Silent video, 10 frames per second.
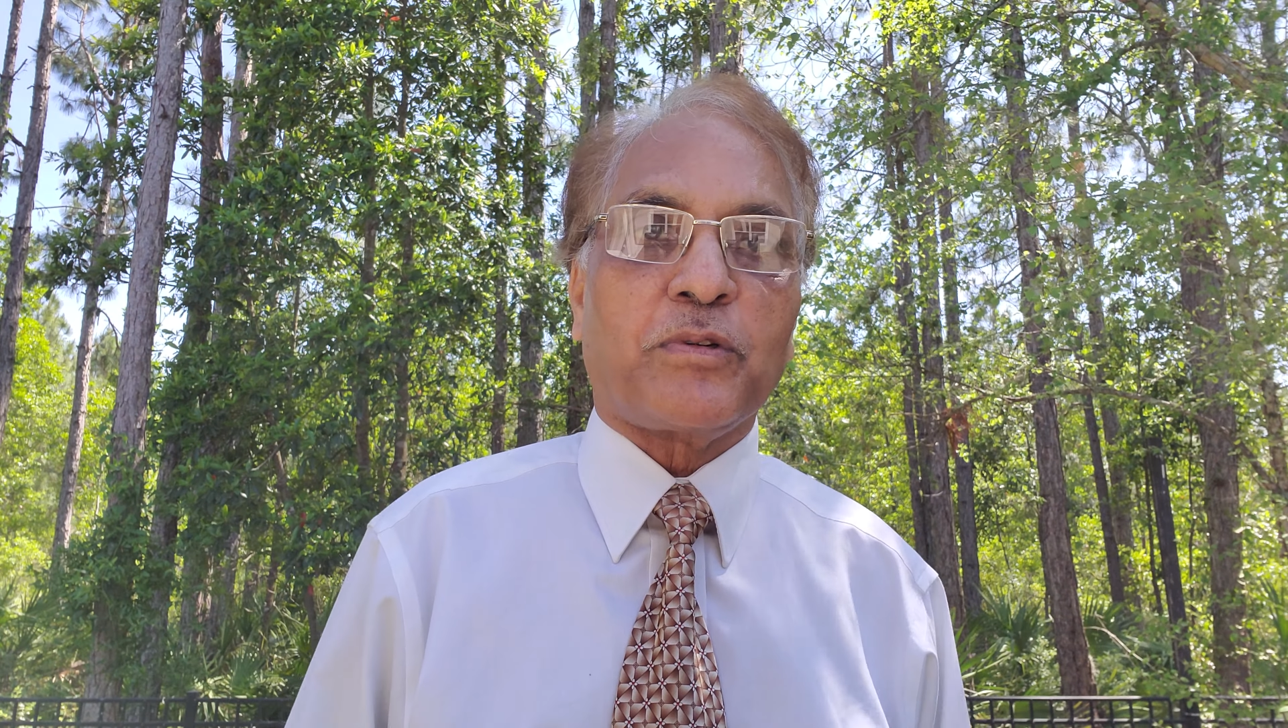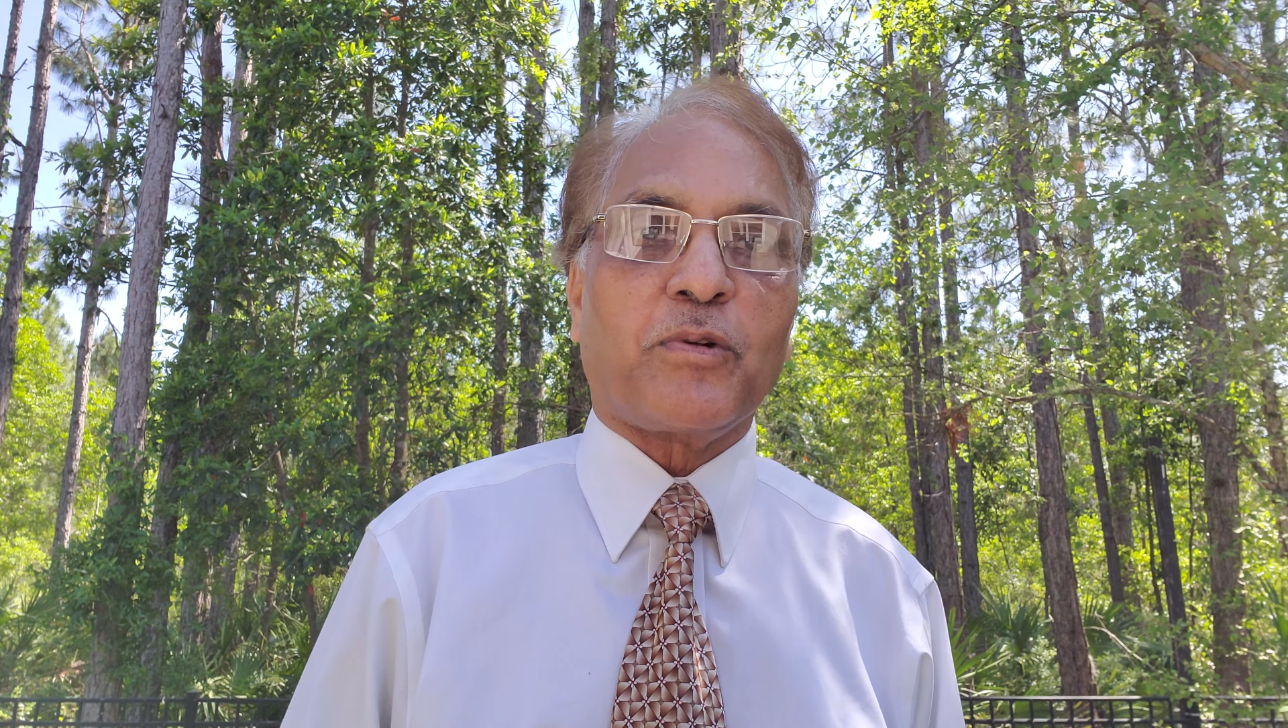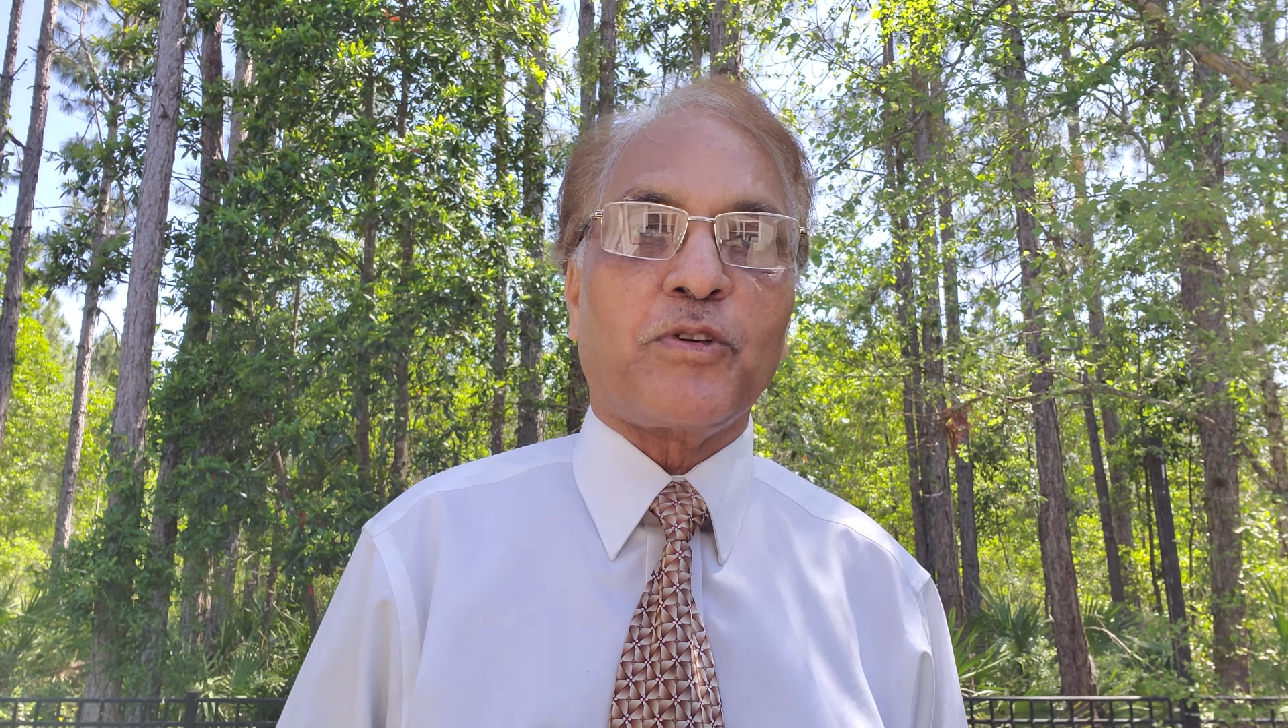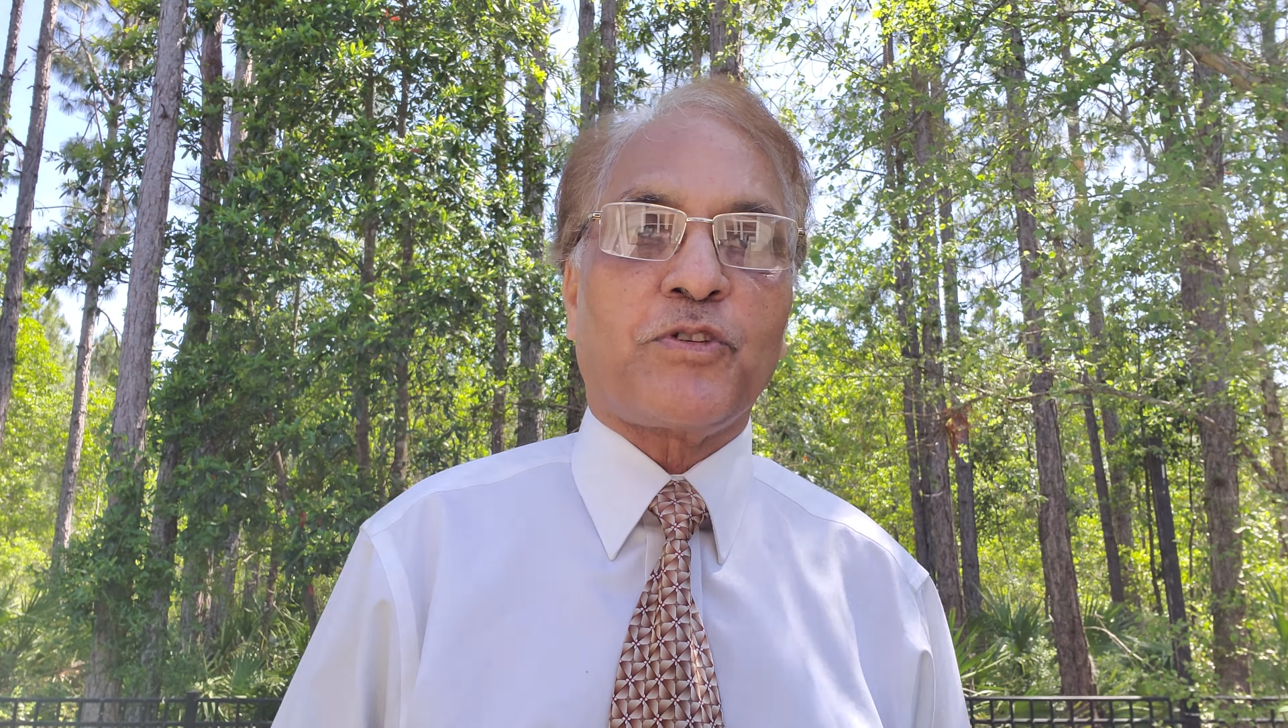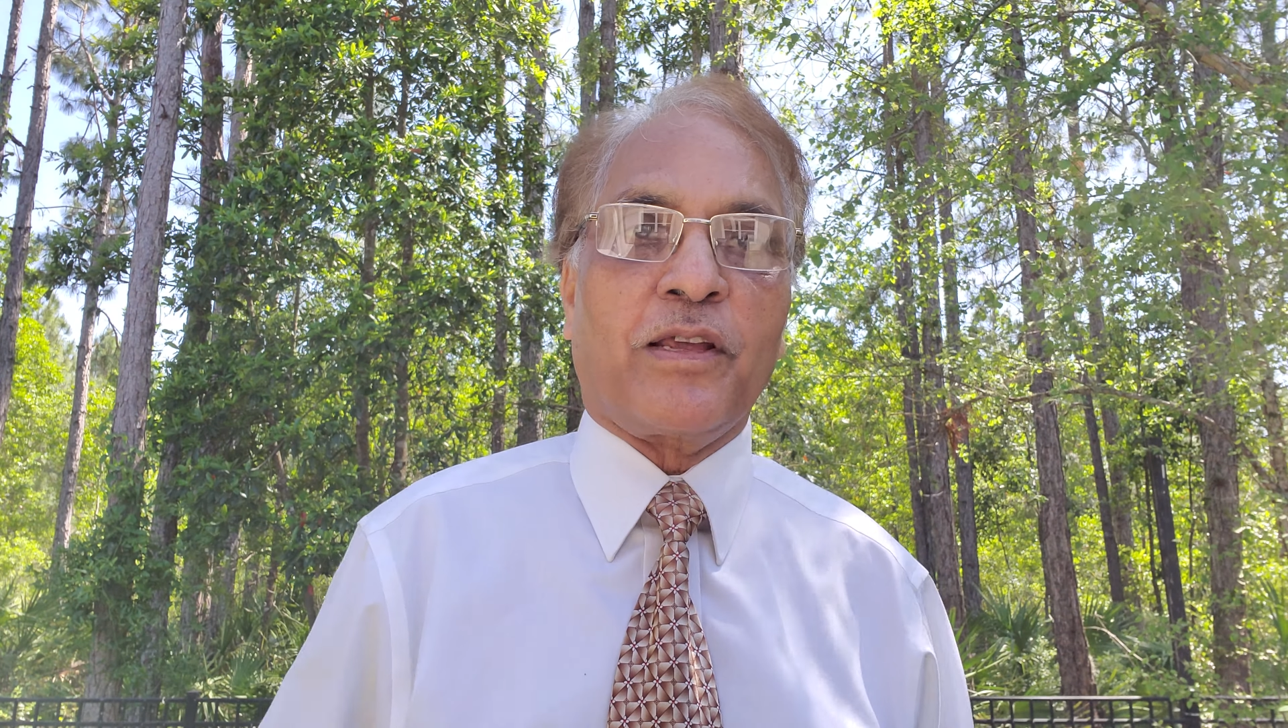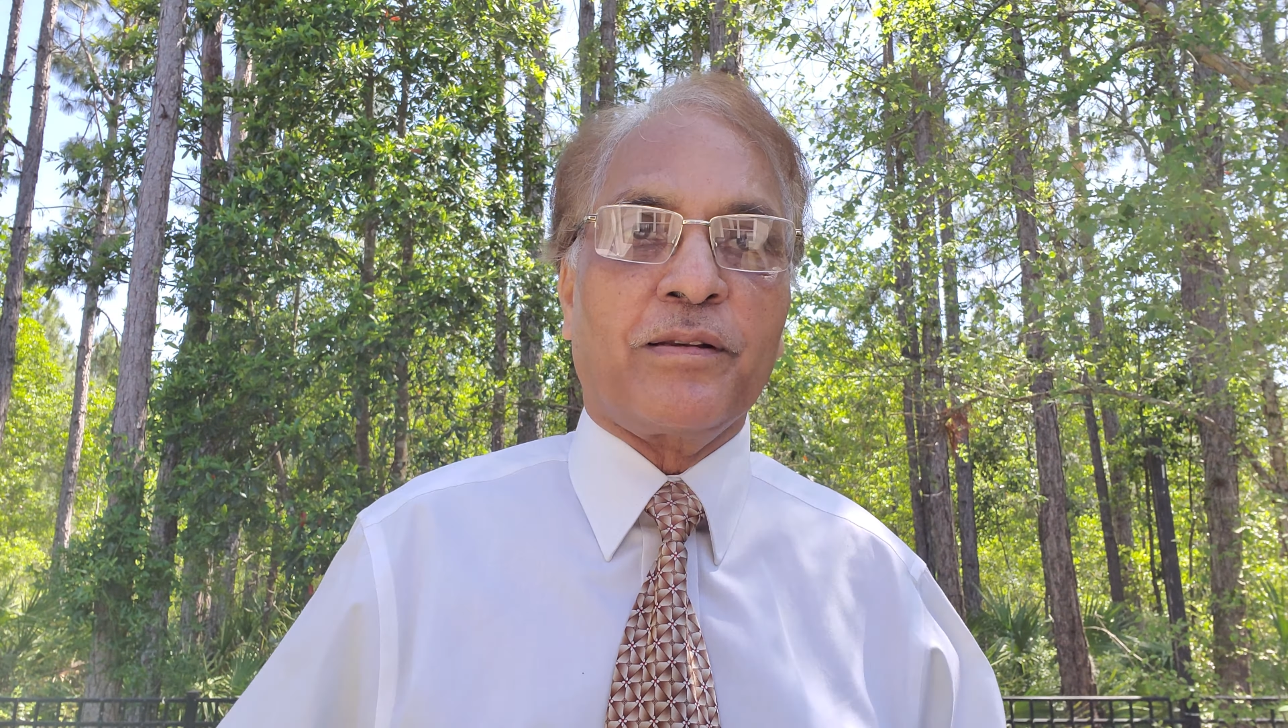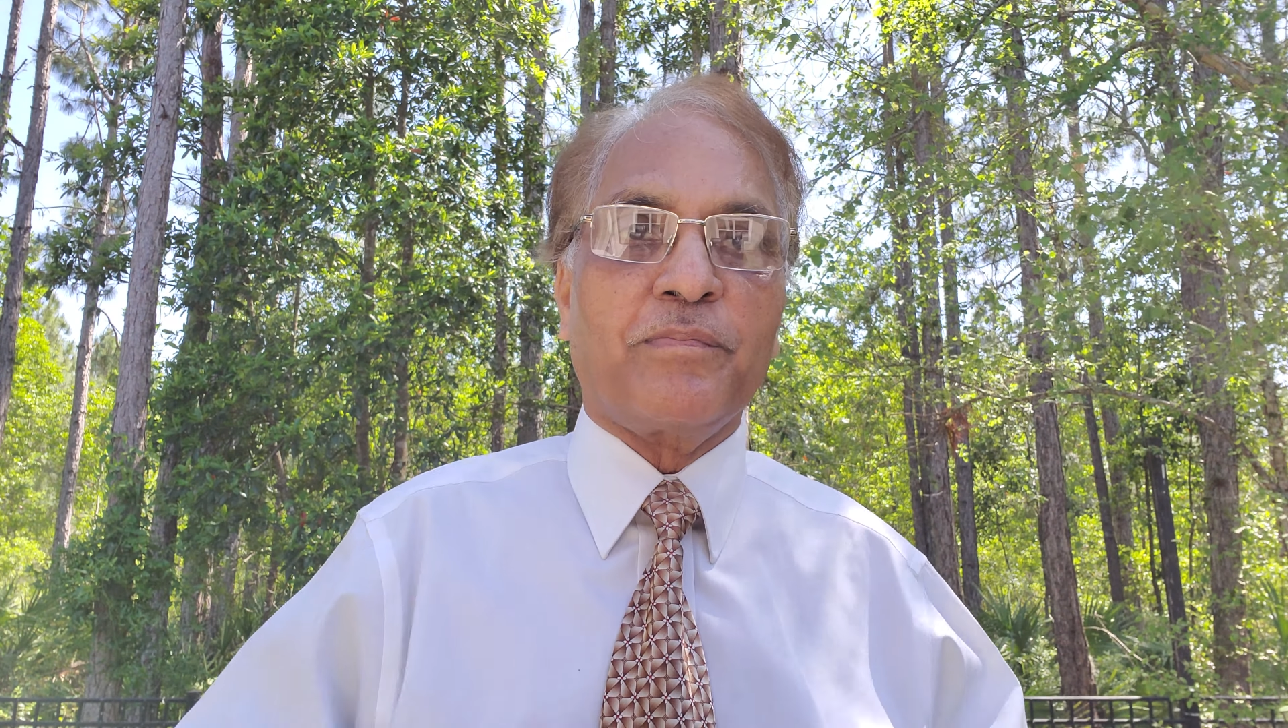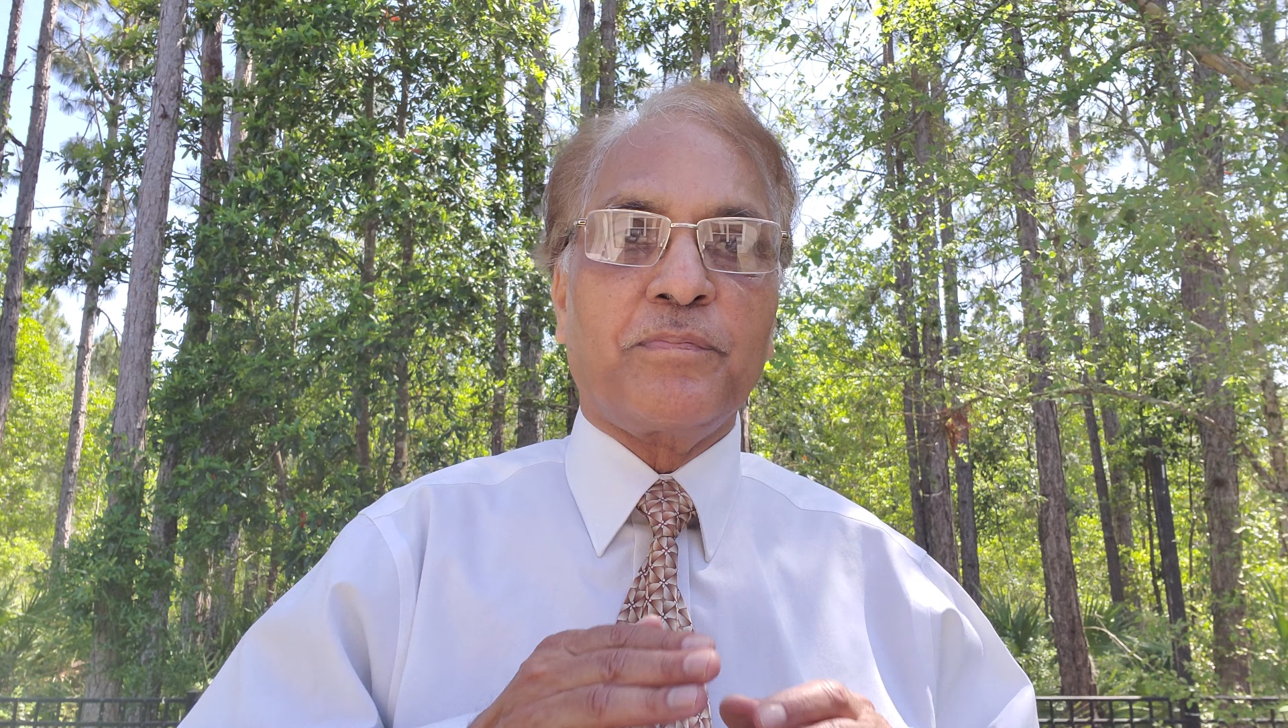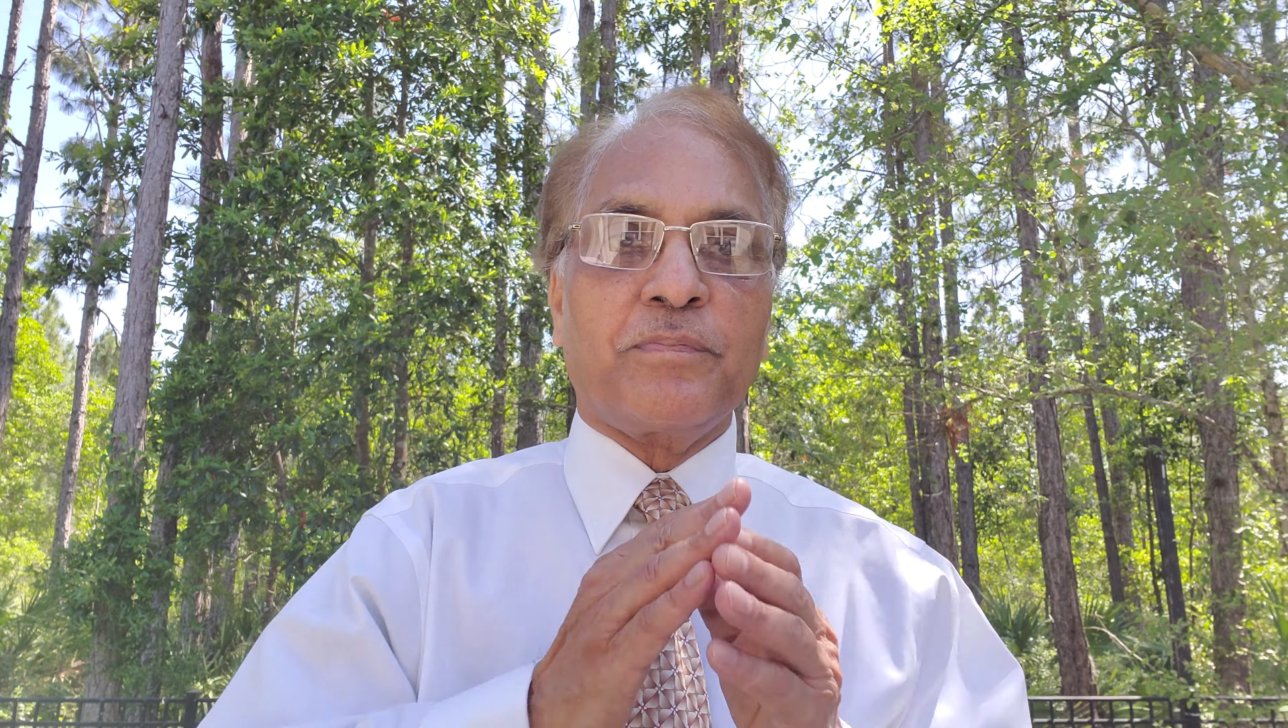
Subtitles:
to the sun,